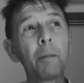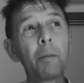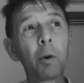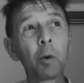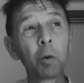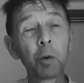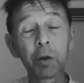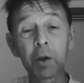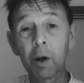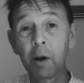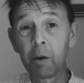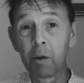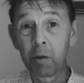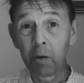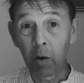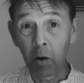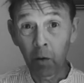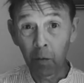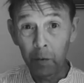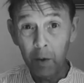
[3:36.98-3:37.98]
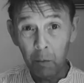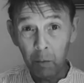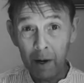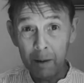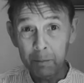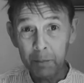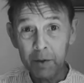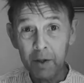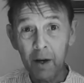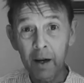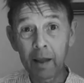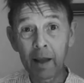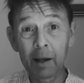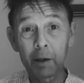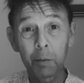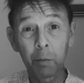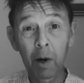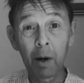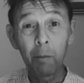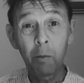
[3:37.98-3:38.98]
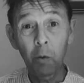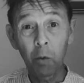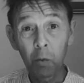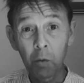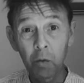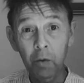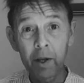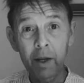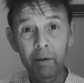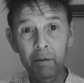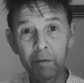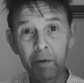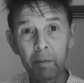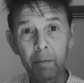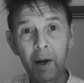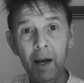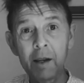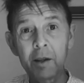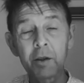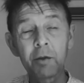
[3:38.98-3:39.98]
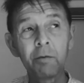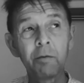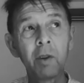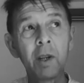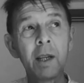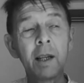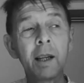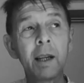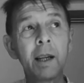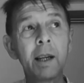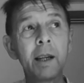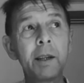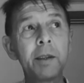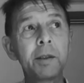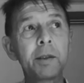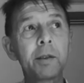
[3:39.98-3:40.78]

Also on the website, that's where all the information really is.